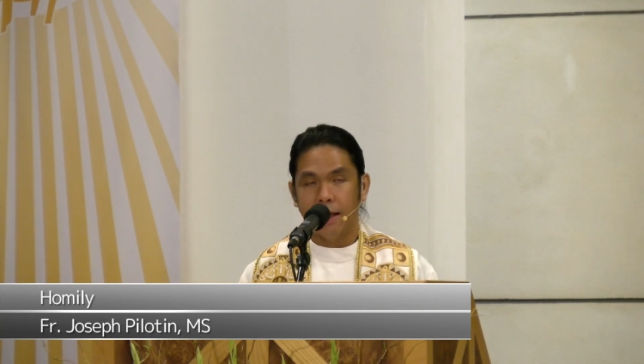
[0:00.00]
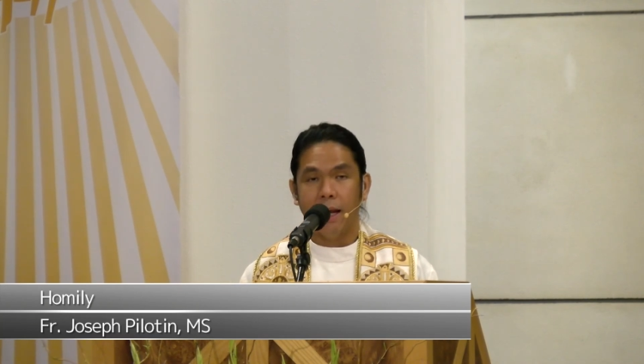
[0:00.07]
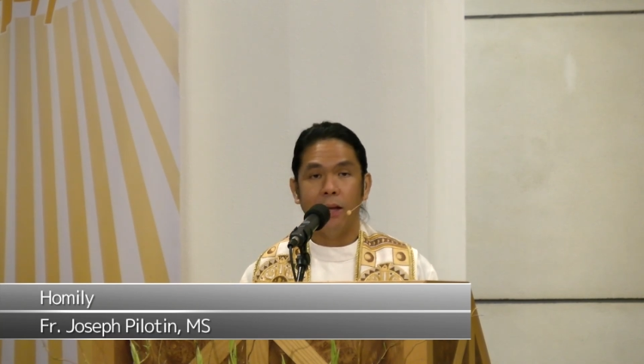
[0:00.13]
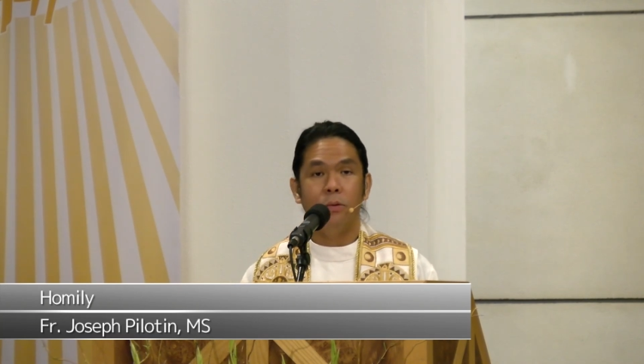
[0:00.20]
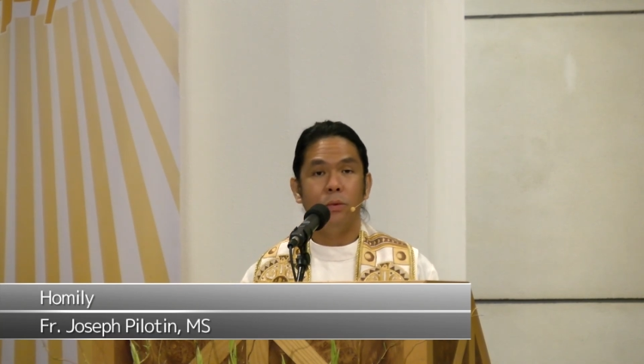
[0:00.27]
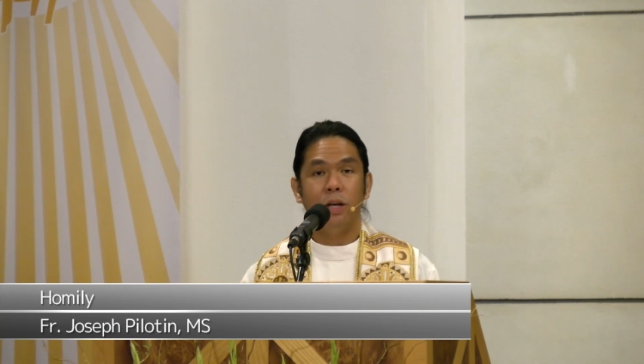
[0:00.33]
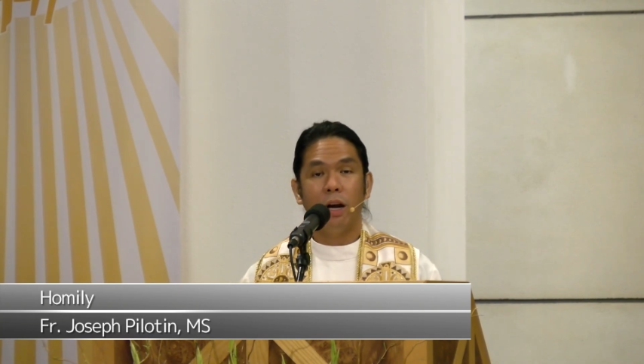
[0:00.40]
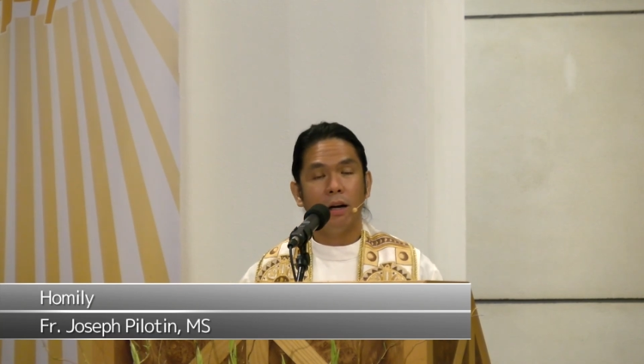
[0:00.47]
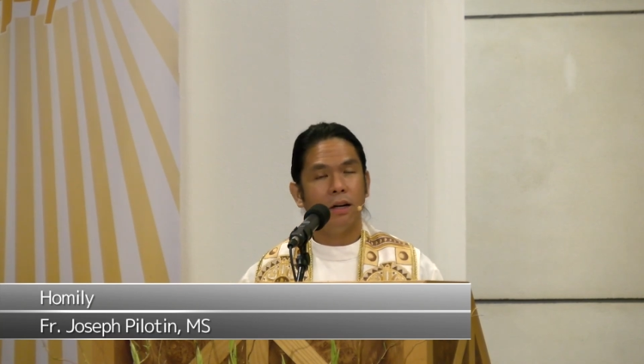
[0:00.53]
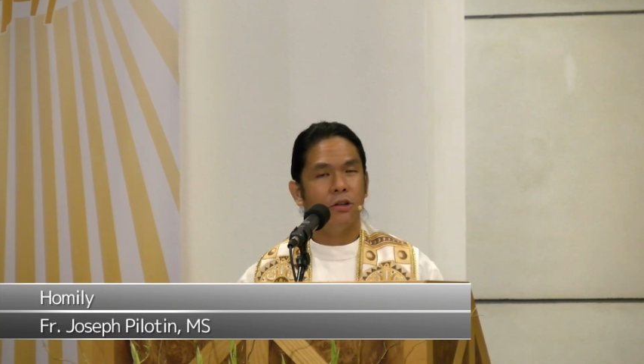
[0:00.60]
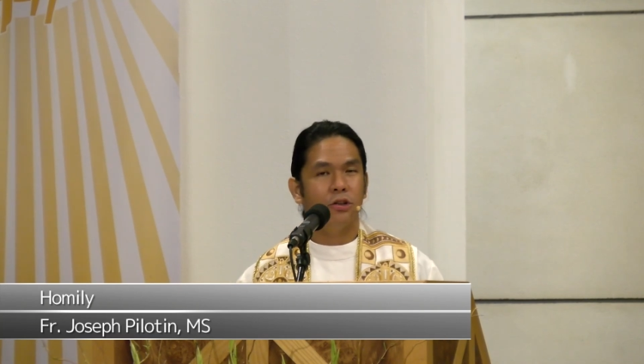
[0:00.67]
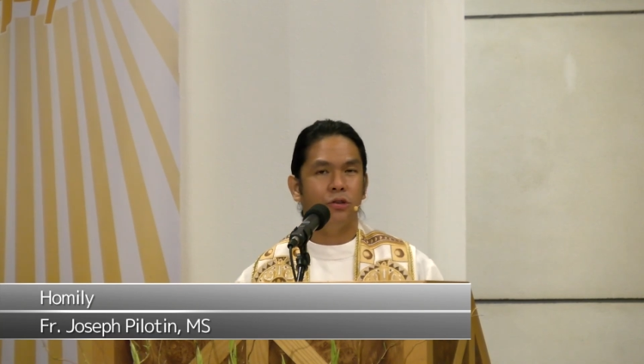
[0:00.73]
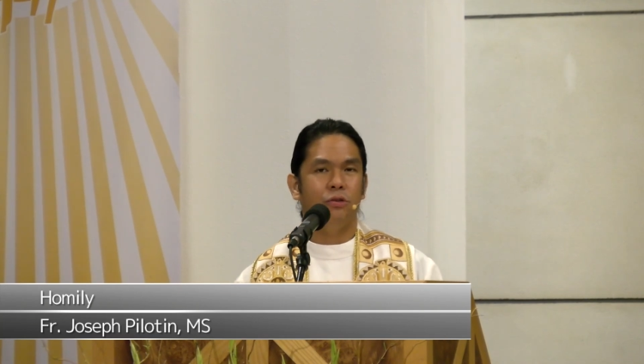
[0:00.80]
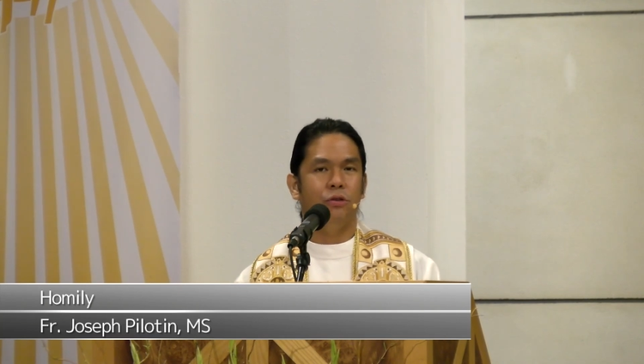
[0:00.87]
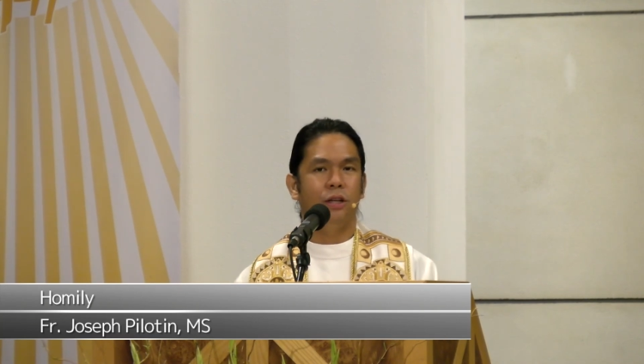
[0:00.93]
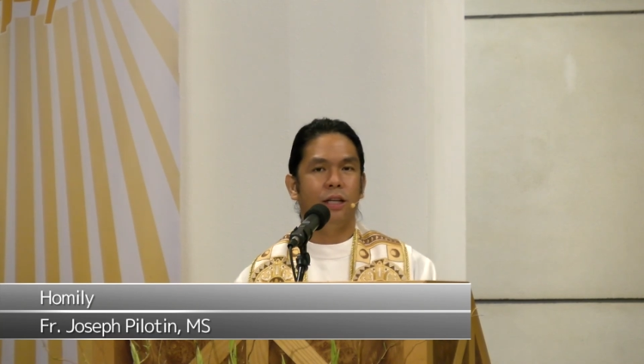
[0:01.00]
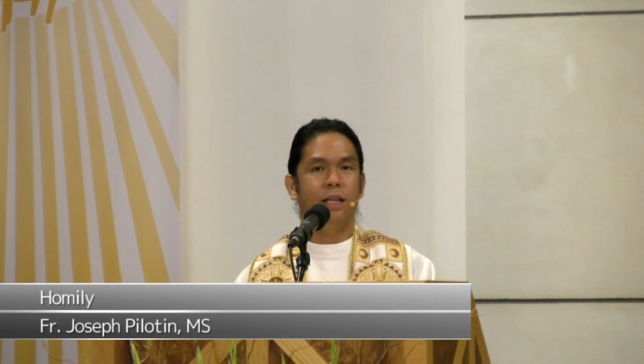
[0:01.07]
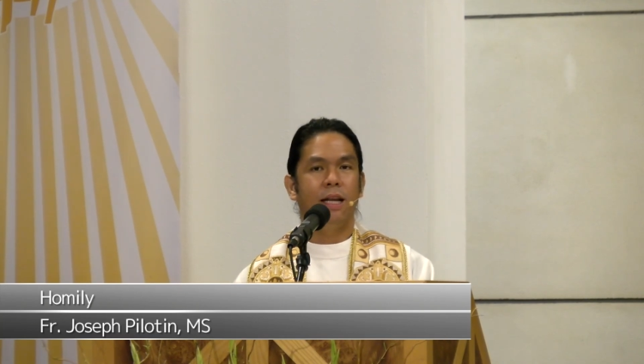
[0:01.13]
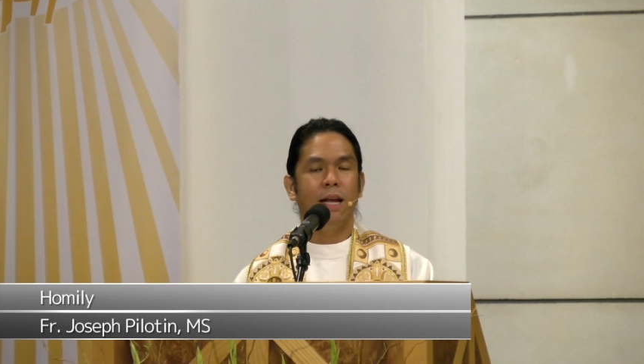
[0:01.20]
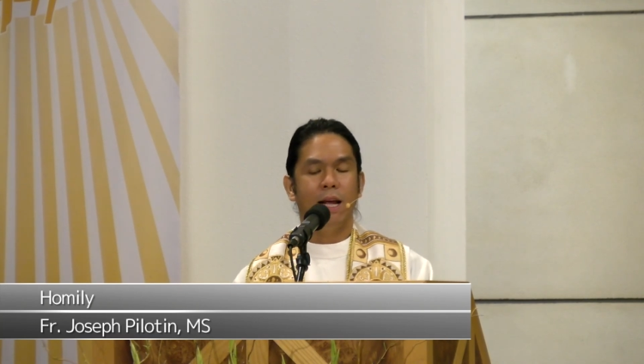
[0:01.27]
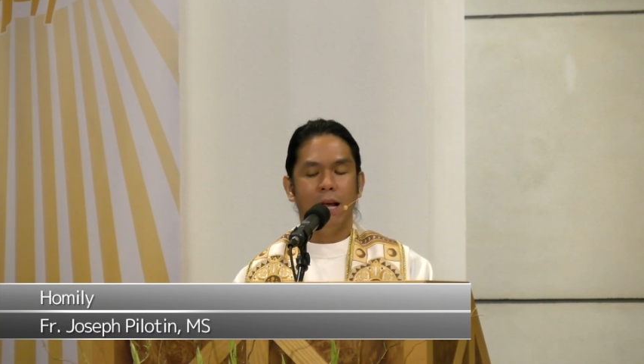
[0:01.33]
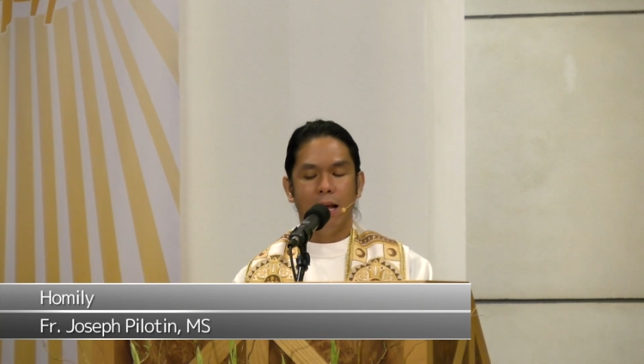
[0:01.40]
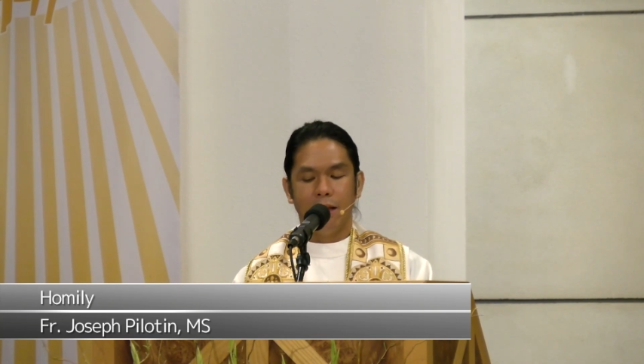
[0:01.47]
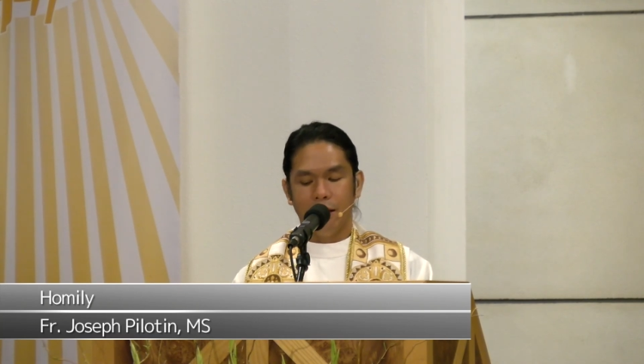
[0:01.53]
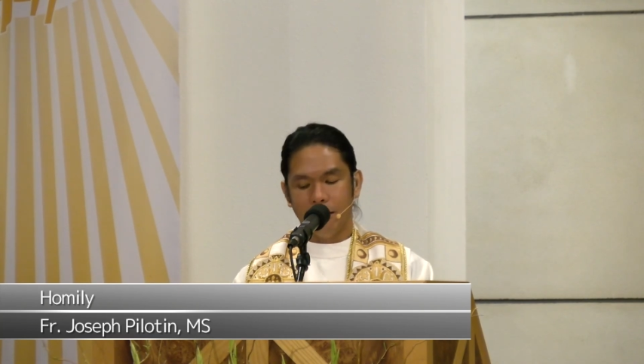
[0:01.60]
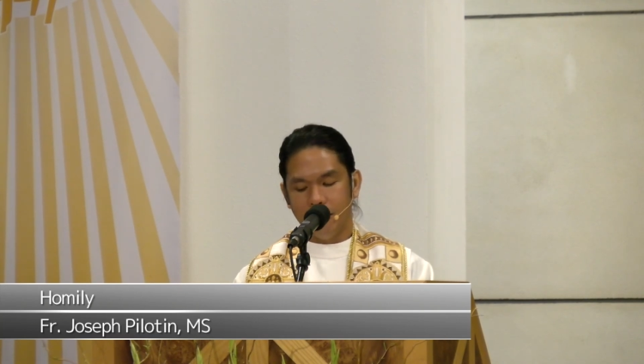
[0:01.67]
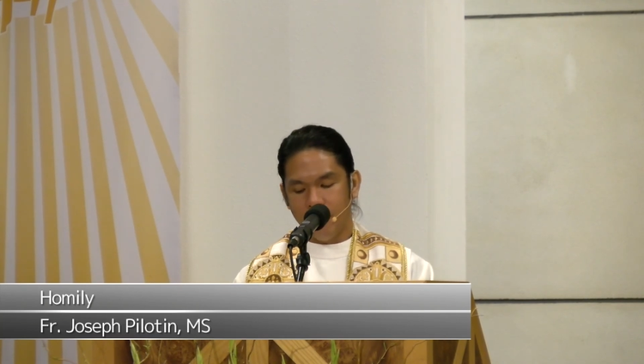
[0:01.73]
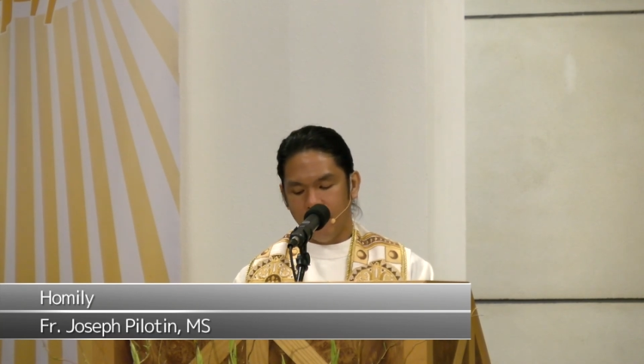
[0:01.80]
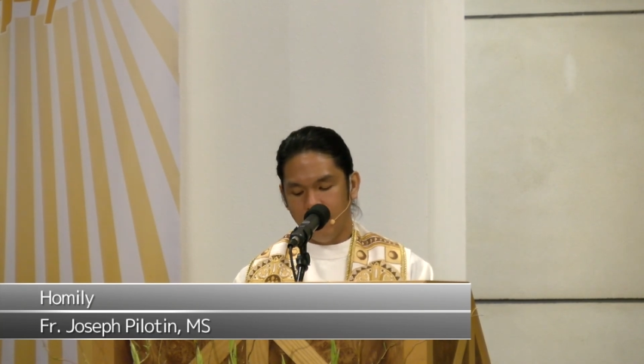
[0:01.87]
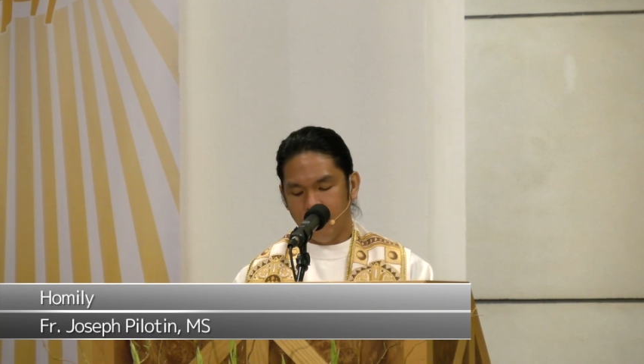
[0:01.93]
and we are assured
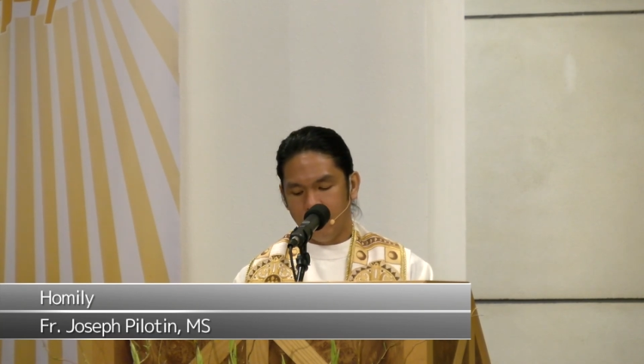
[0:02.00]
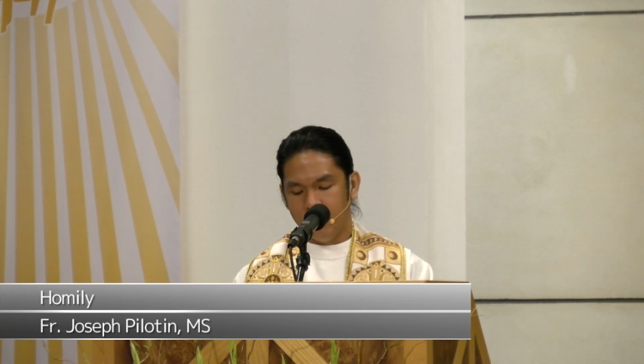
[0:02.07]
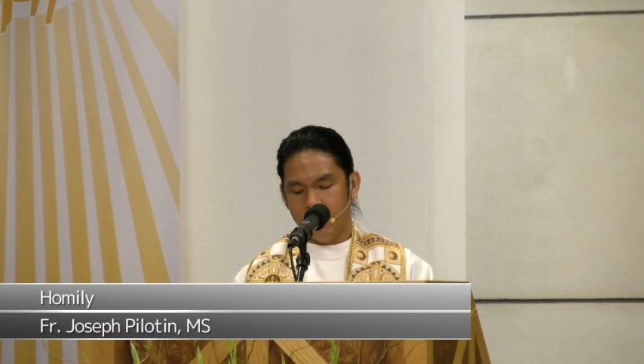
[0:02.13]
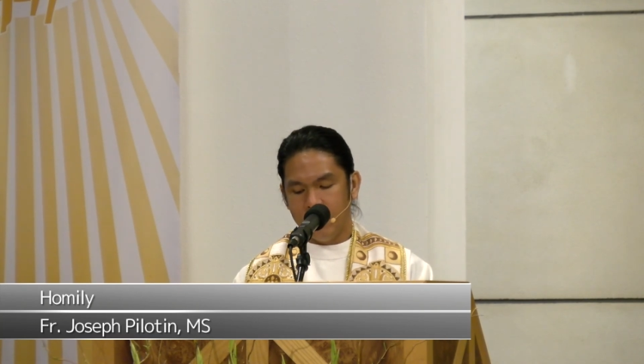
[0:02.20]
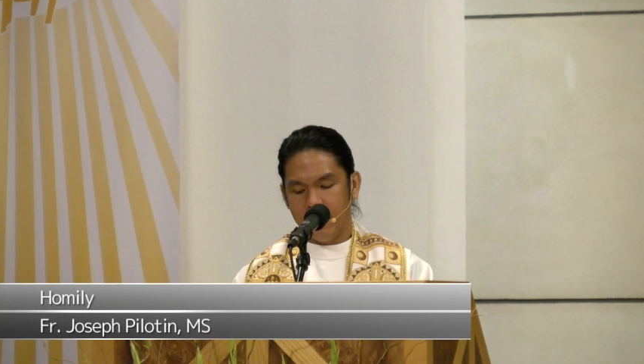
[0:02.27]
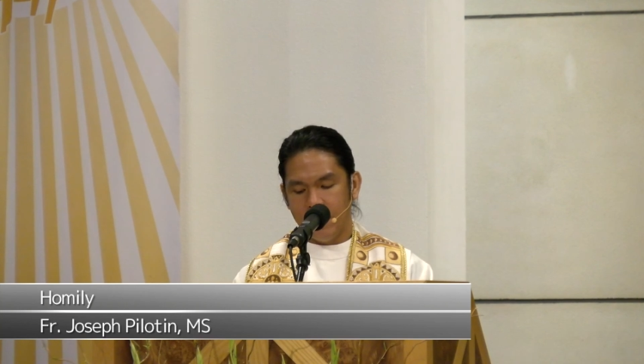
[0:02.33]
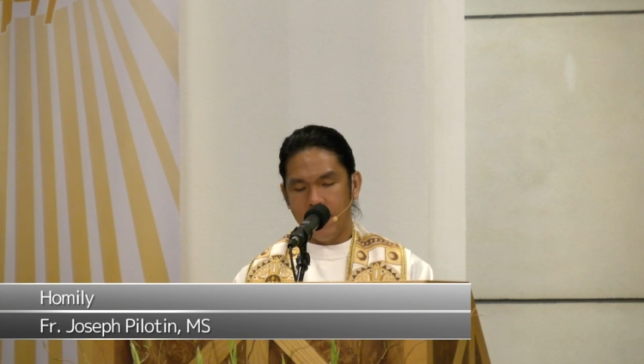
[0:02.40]
that the Lord